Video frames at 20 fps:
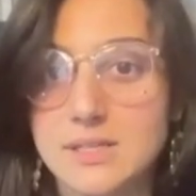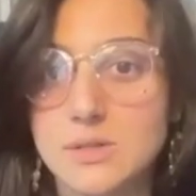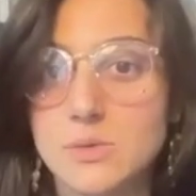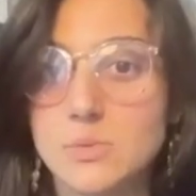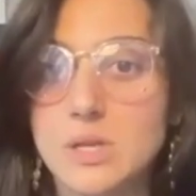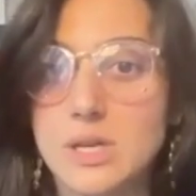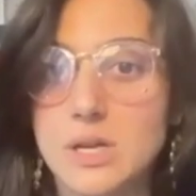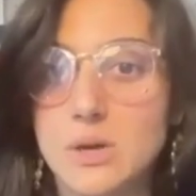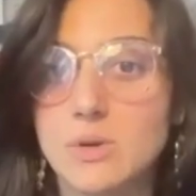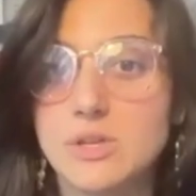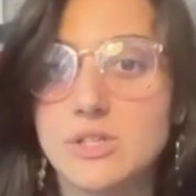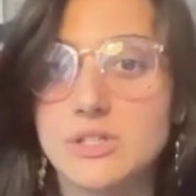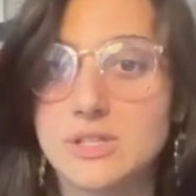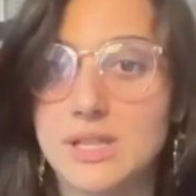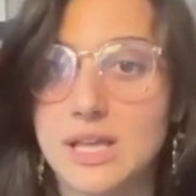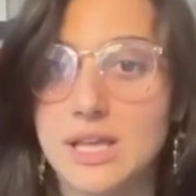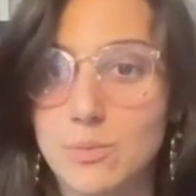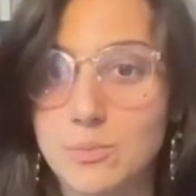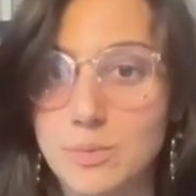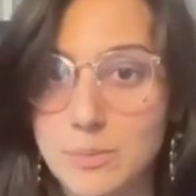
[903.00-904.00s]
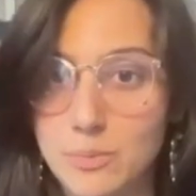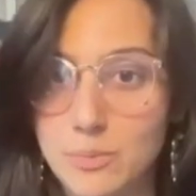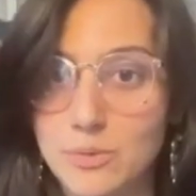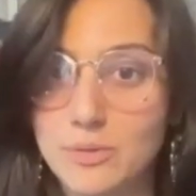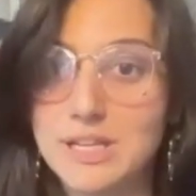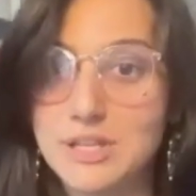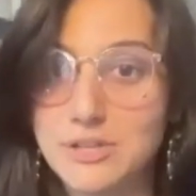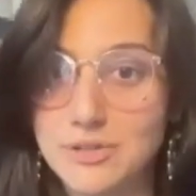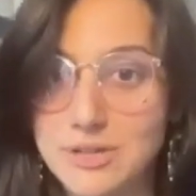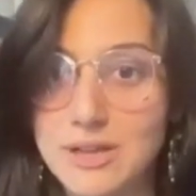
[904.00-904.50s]
and which is like when people
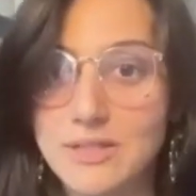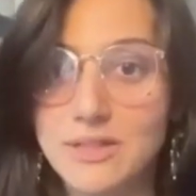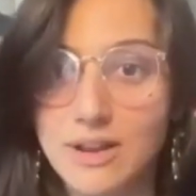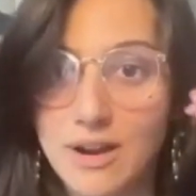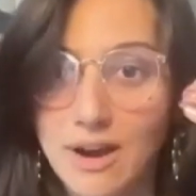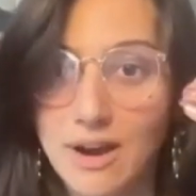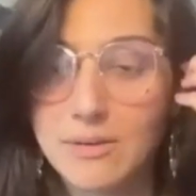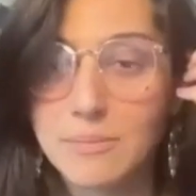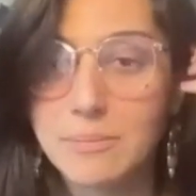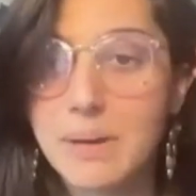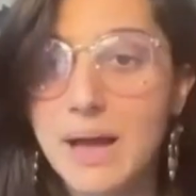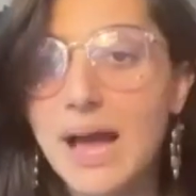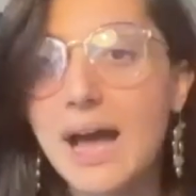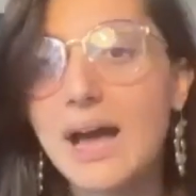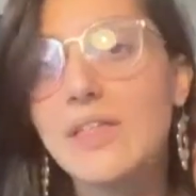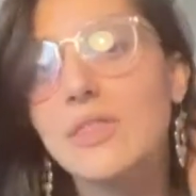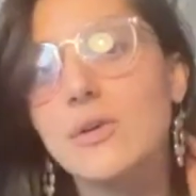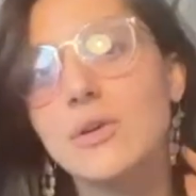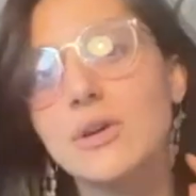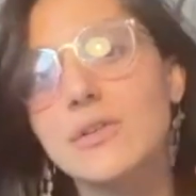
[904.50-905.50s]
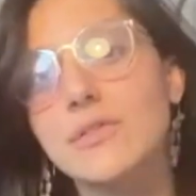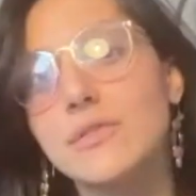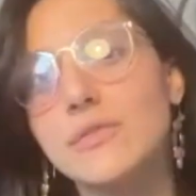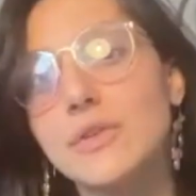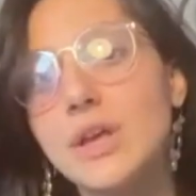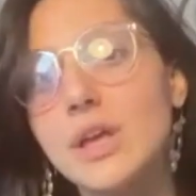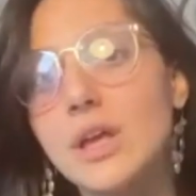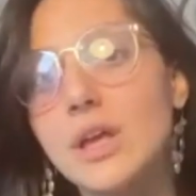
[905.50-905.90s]
lead you down the garden path, or if